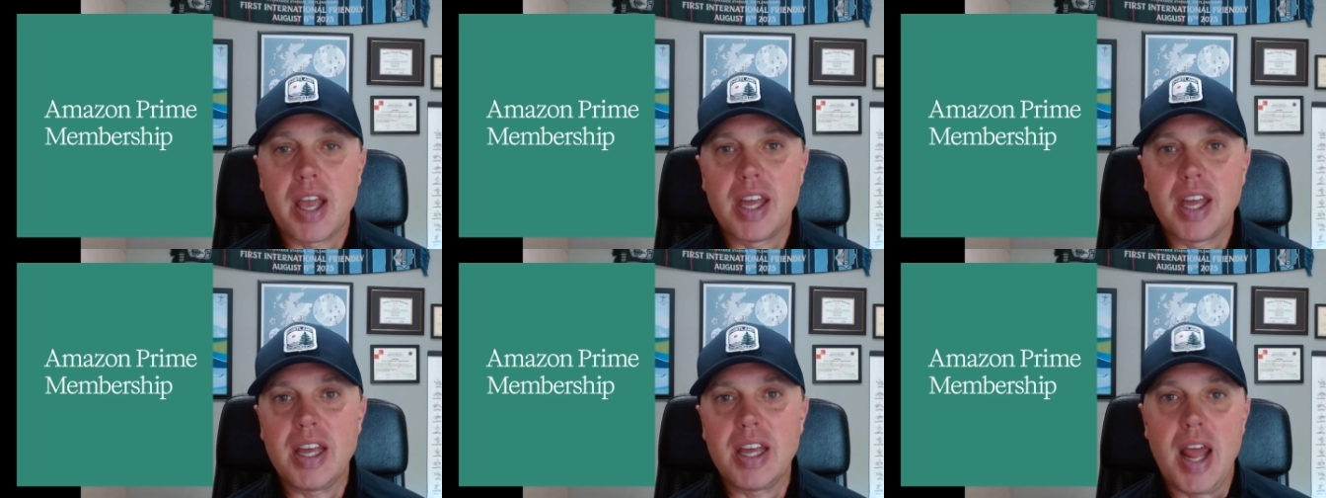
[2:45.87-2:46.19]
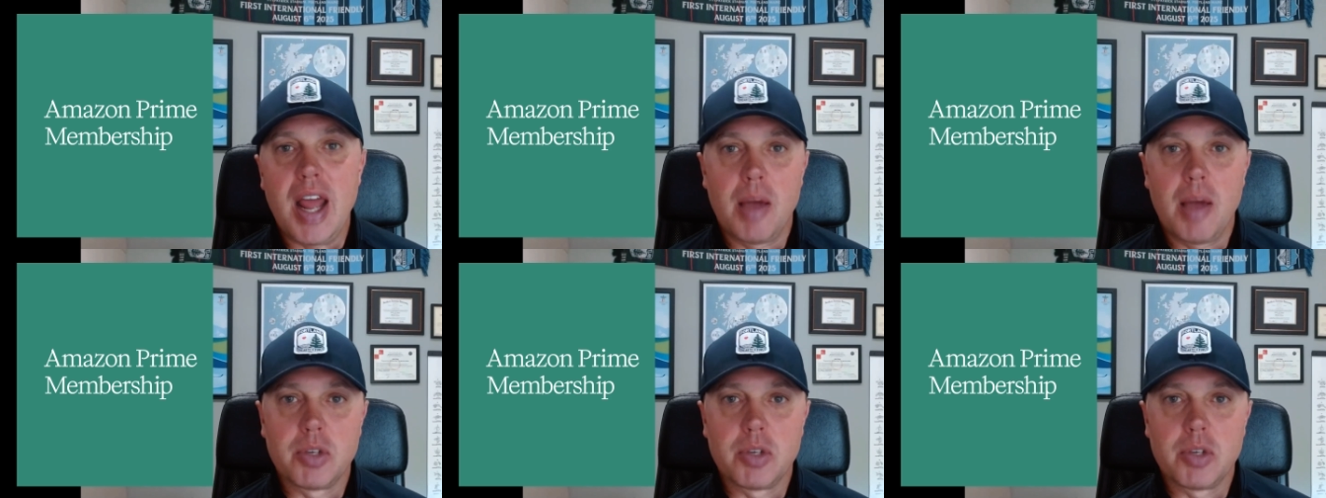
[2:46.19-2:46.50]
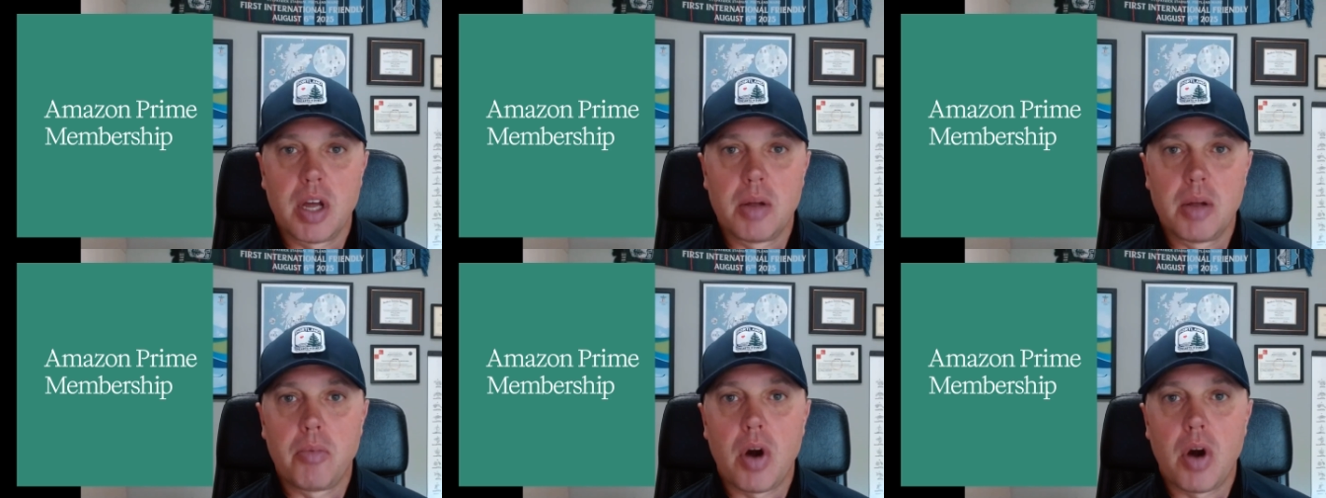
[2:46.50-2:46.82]
getting an
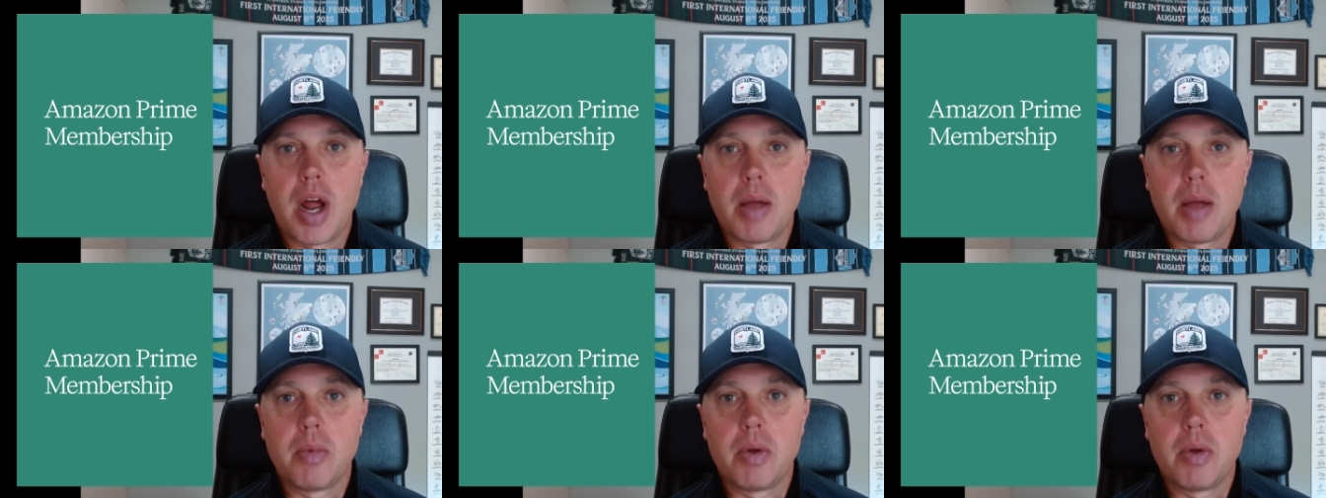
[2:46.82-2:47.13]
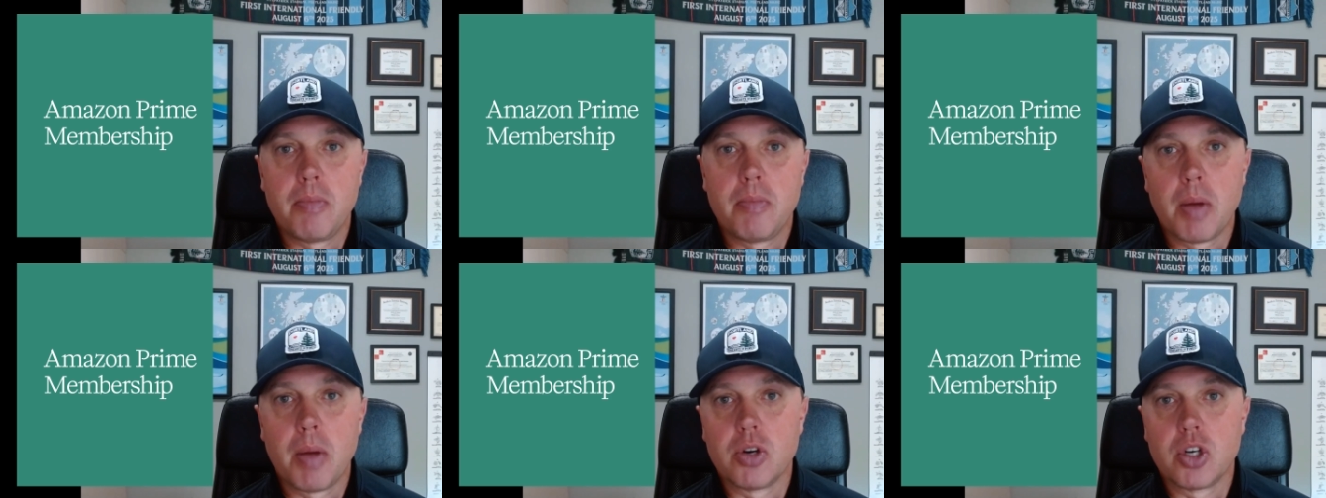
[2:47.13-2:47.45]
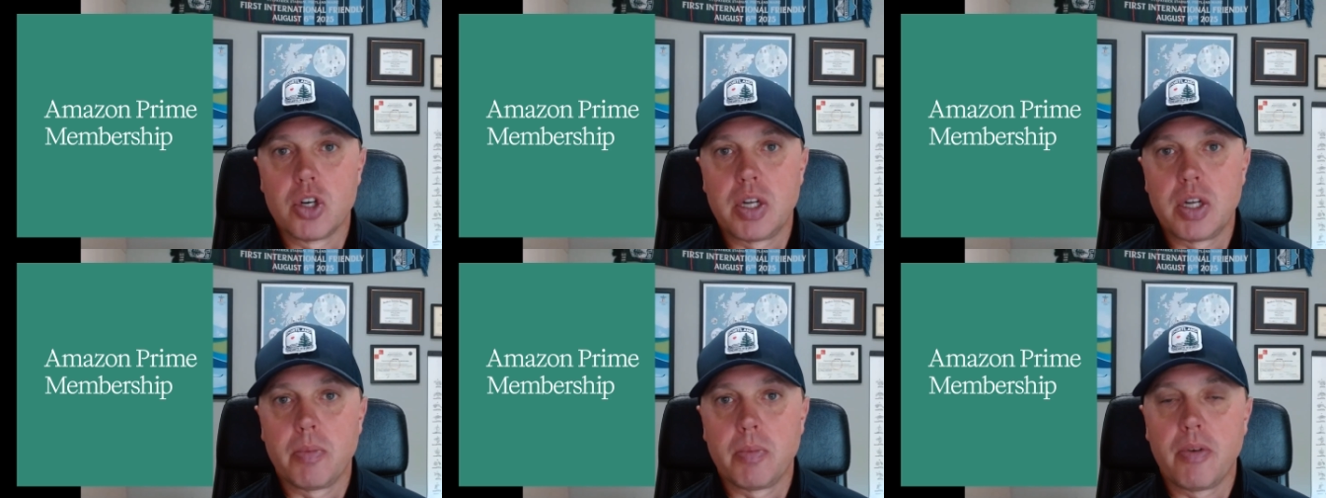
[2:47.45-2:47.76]
Amazon Prime
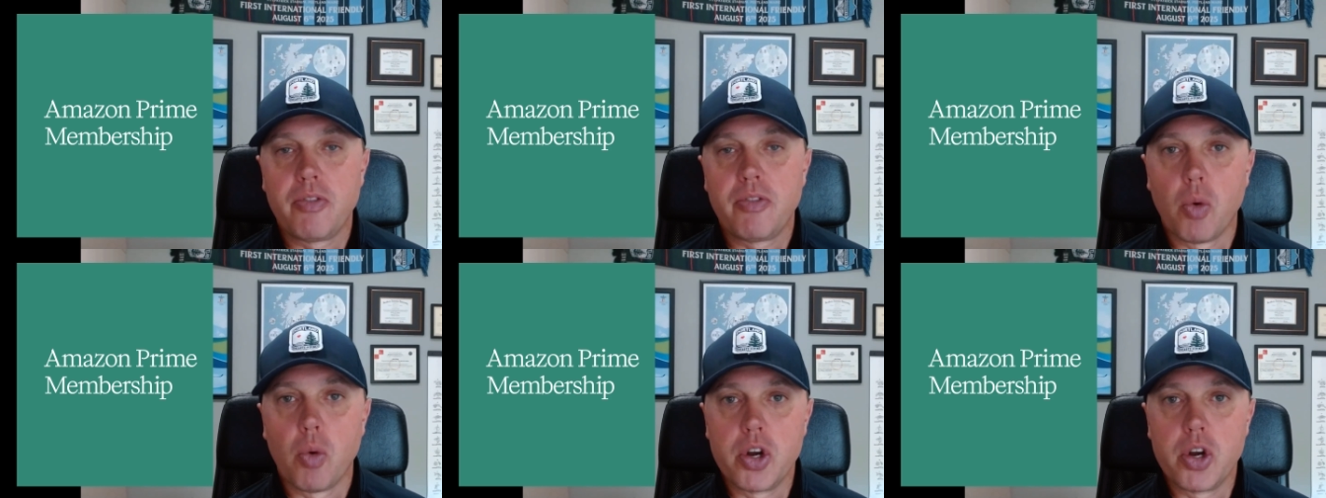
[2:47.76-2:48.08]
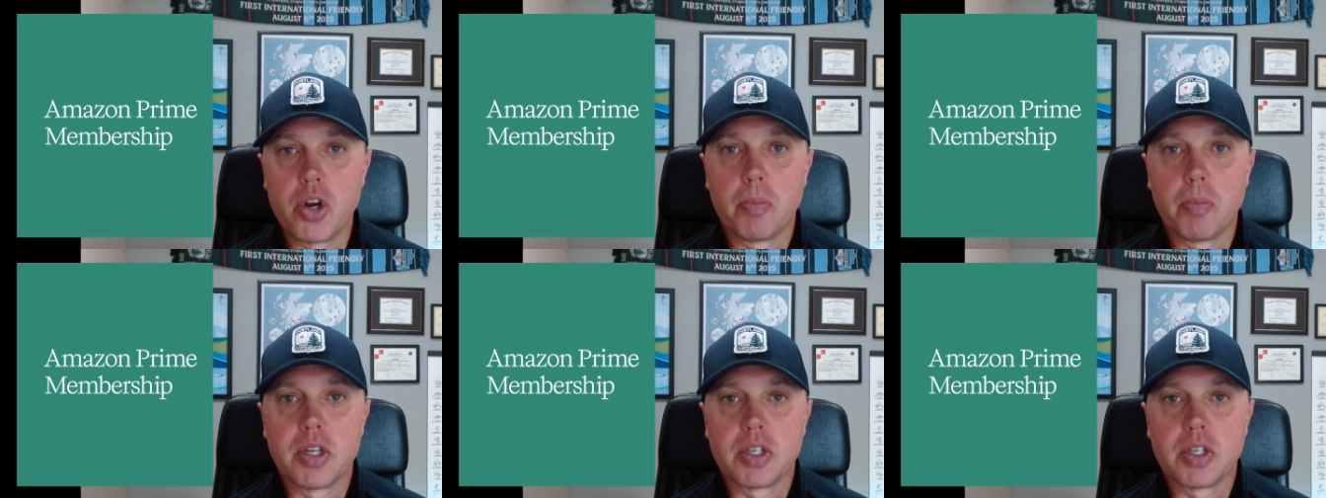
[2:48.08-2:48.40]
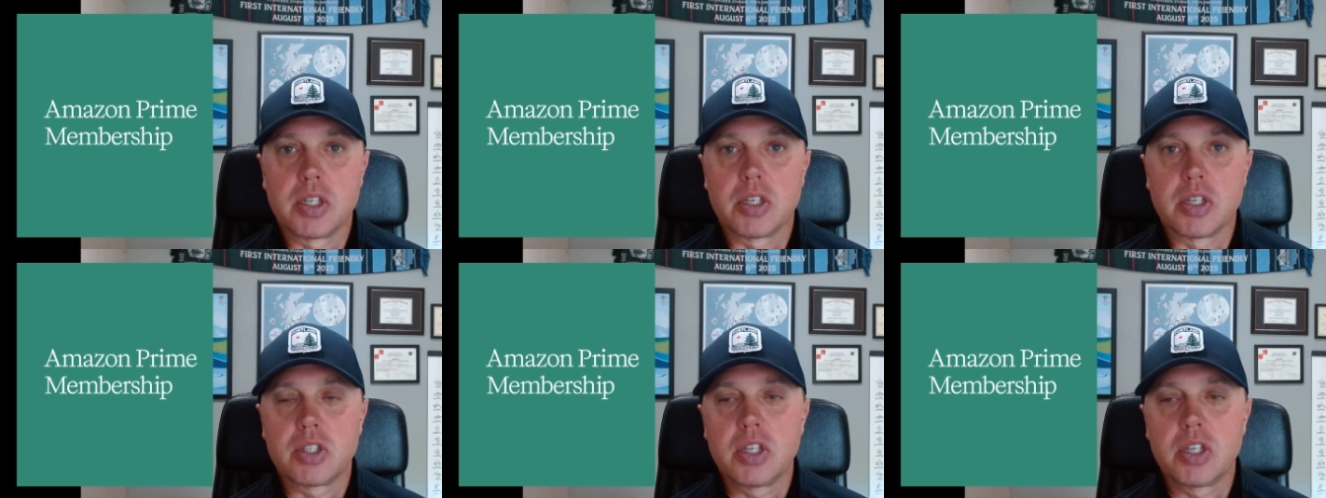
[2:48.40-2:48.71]
membership for your
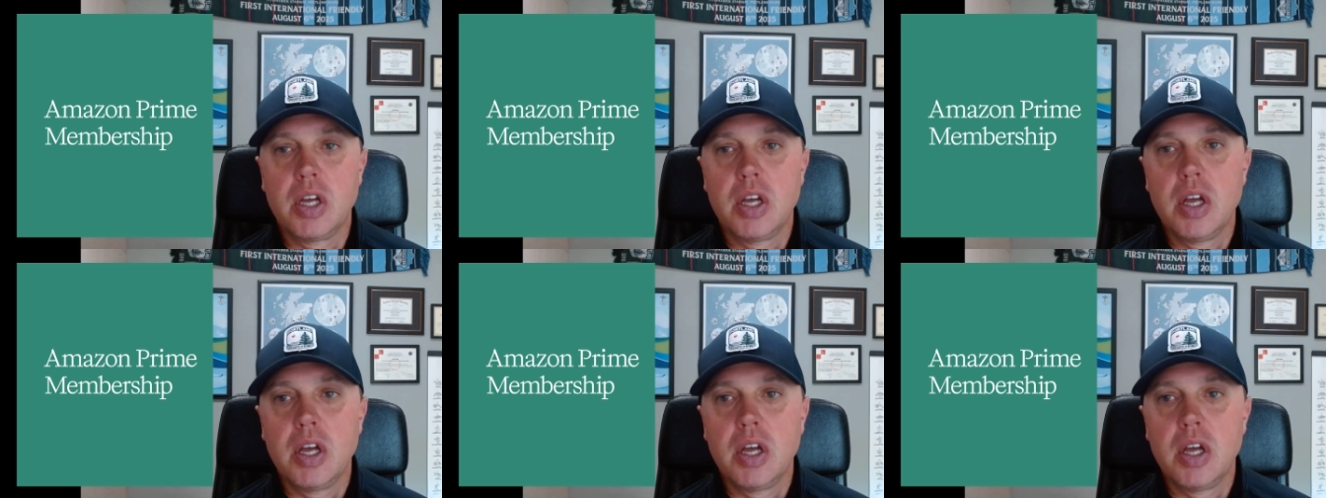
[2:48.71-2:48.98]
business.